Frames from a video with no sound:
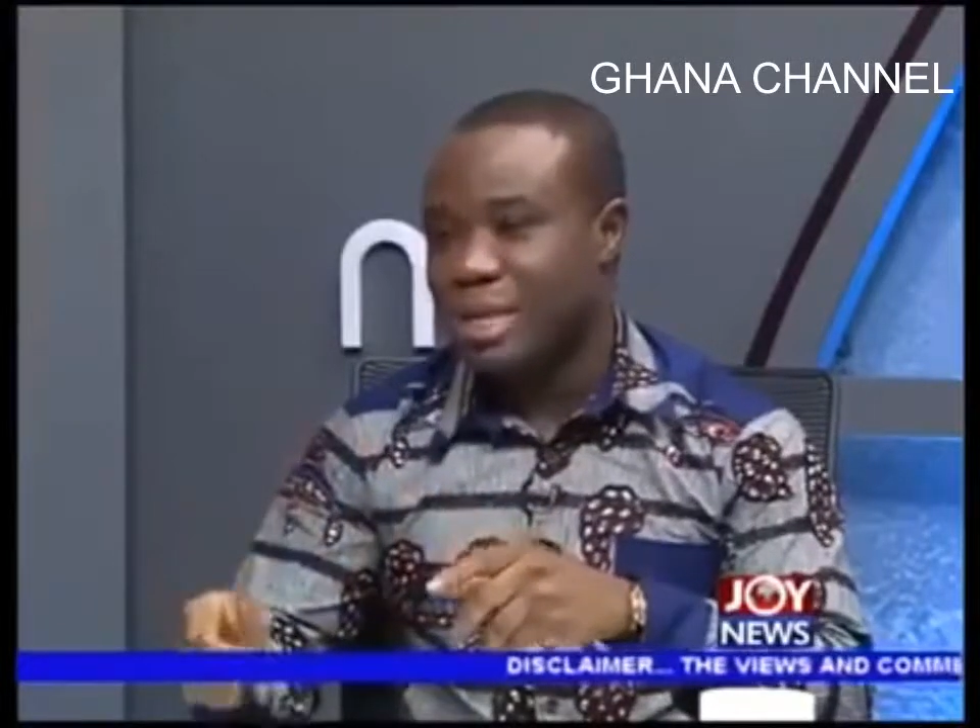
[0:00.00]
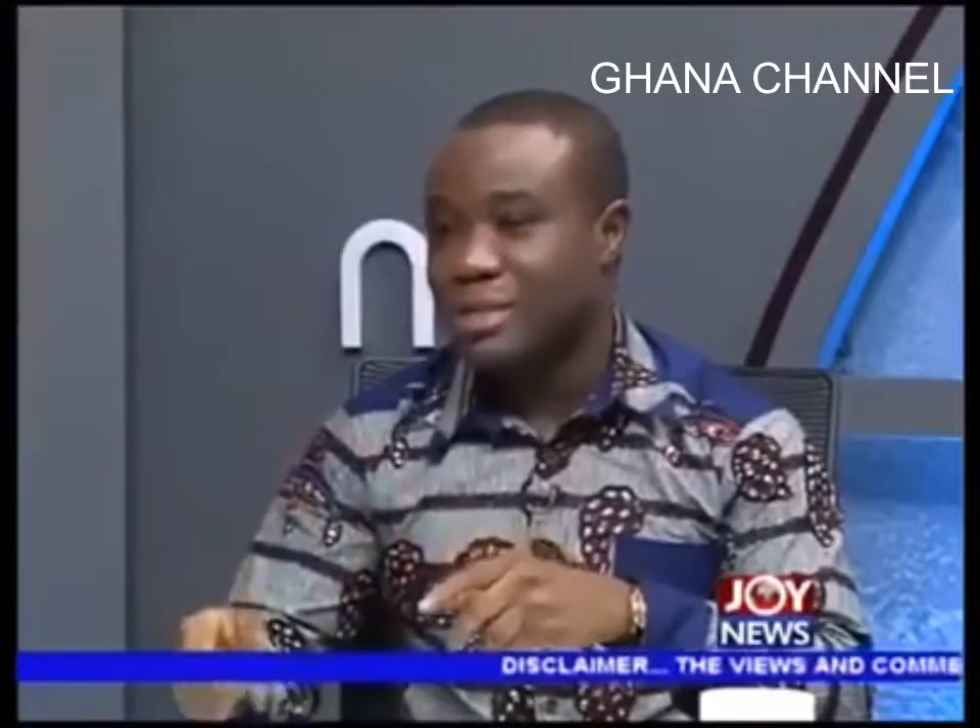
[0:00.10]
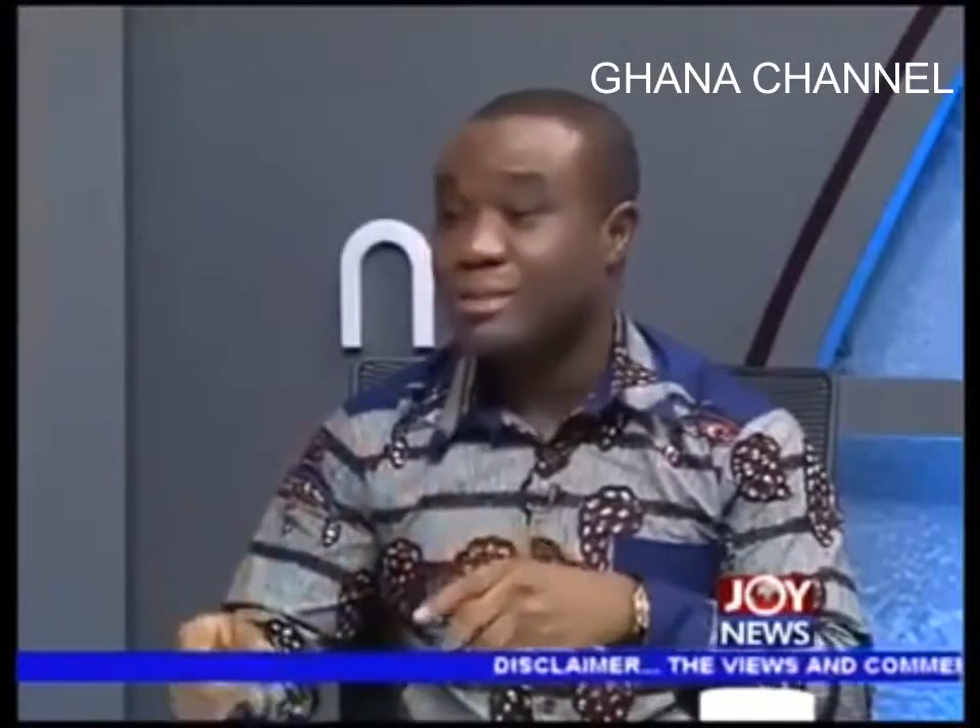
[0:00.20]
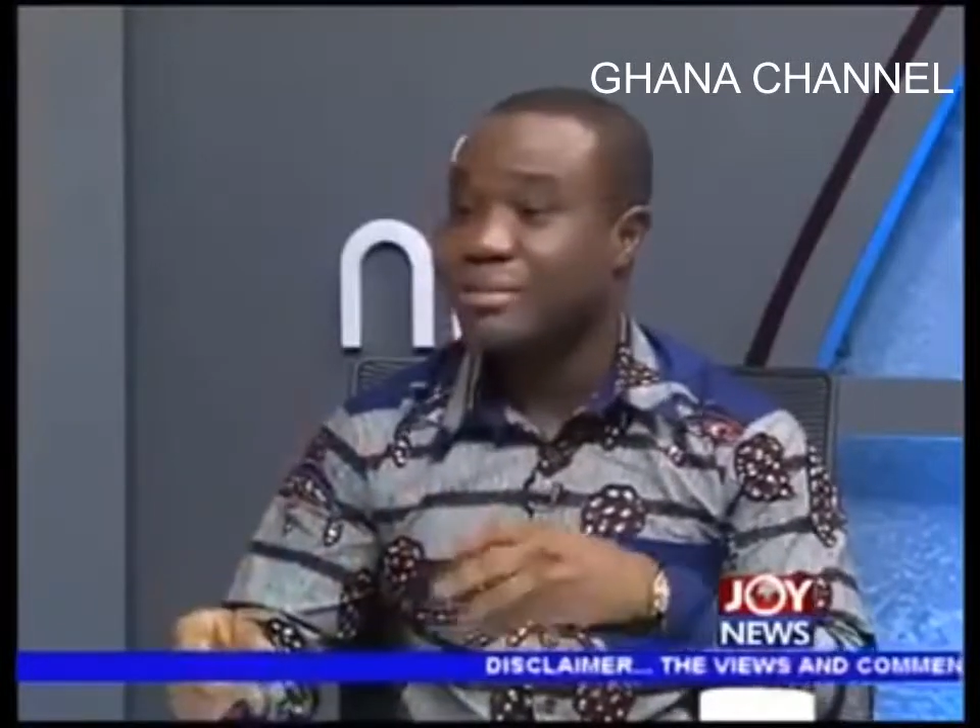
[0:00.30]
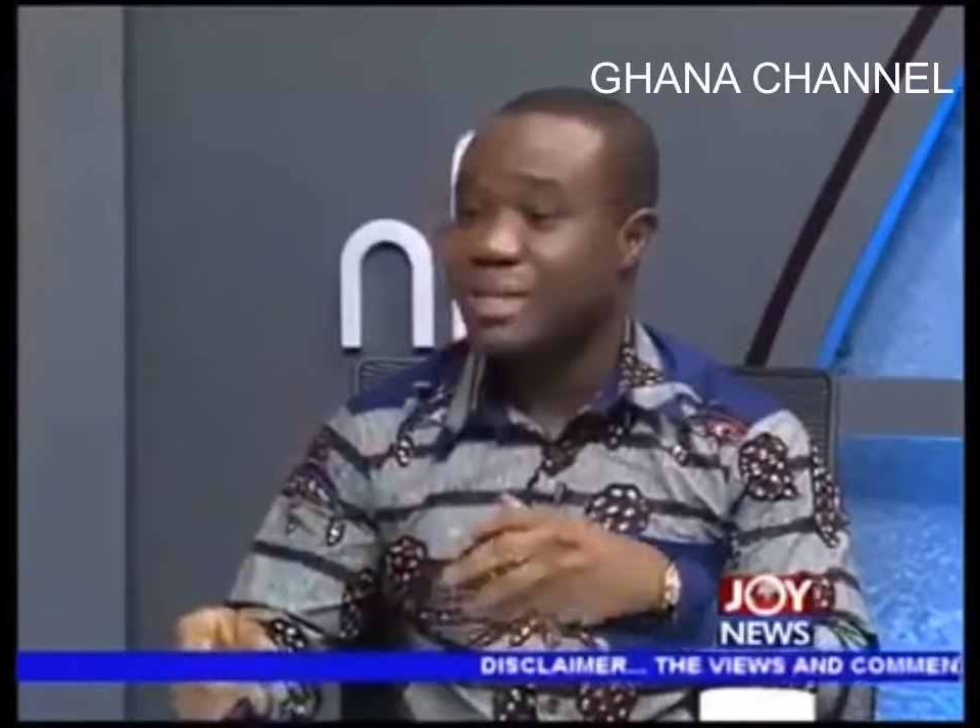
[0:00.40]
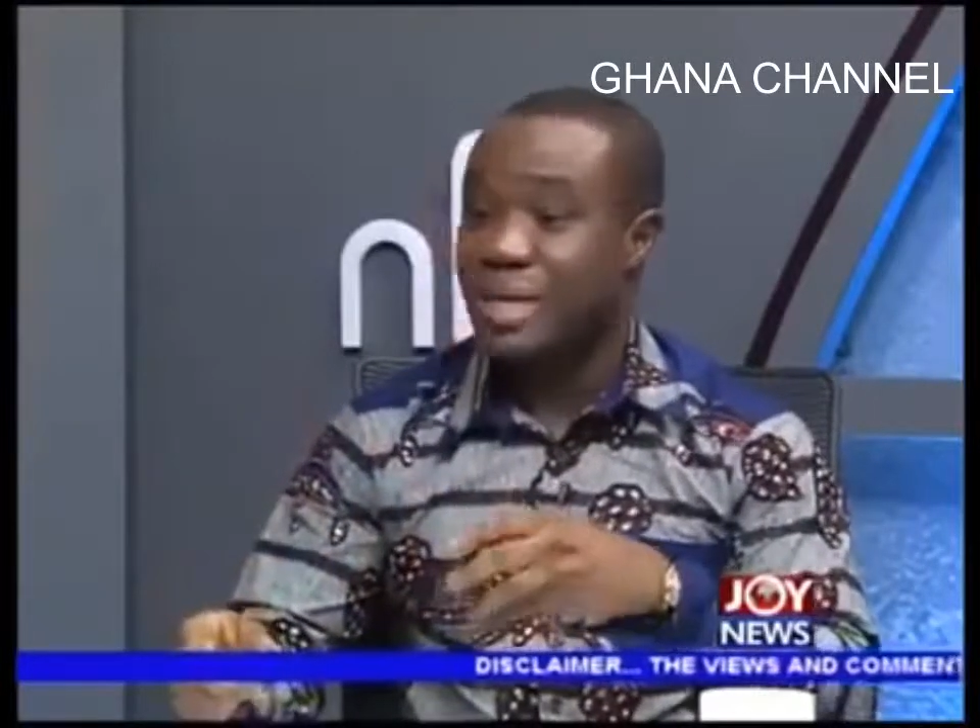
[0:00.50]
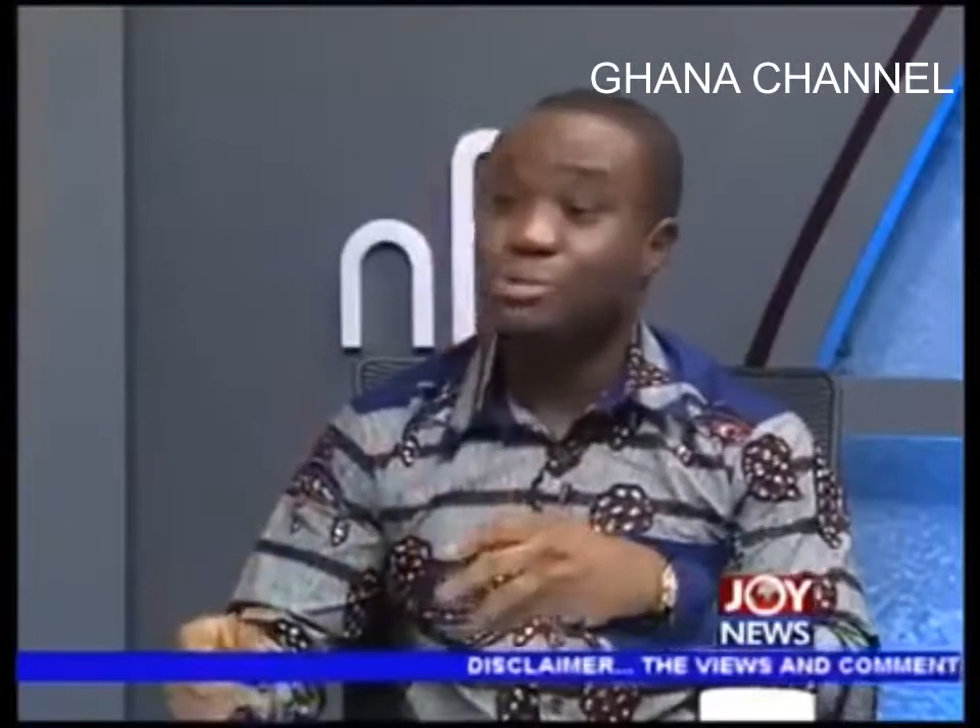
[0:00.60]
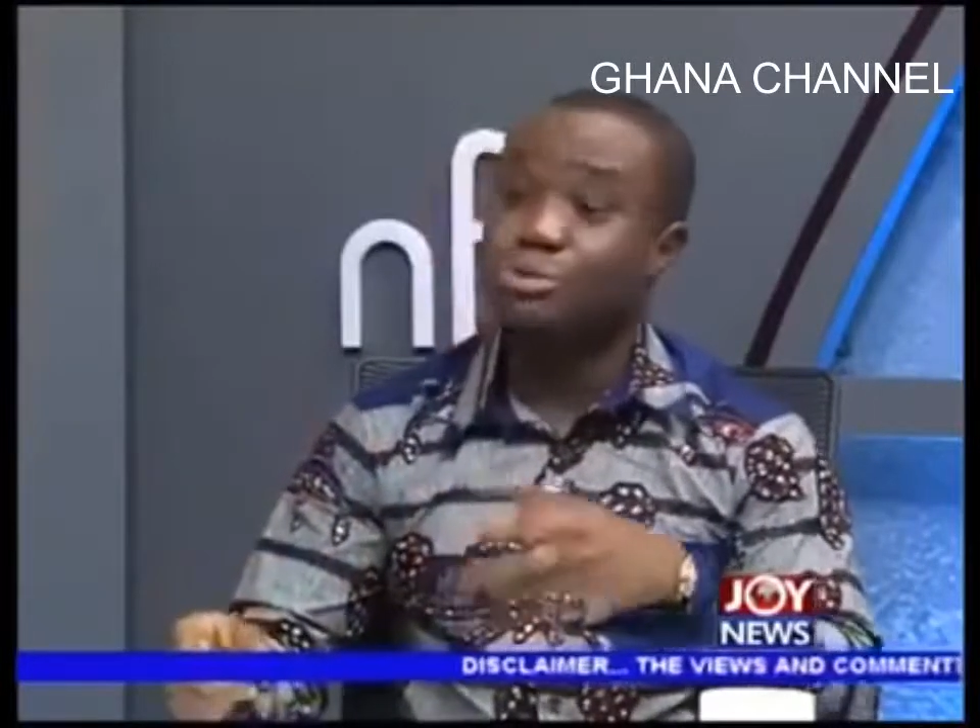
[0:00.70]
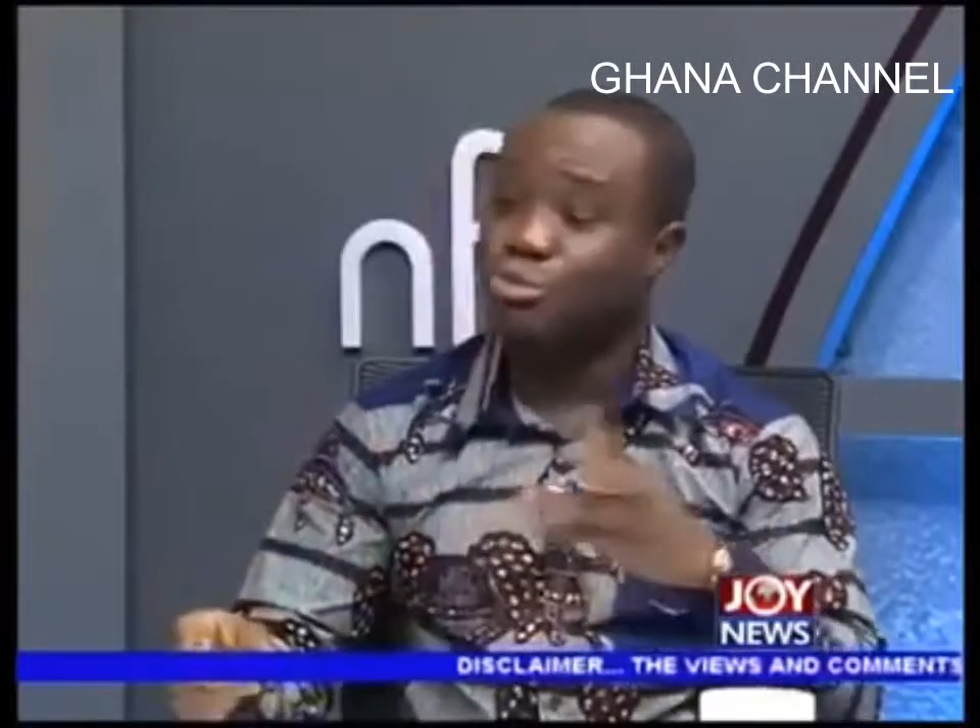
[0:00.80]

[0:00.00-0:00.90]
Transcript: and three and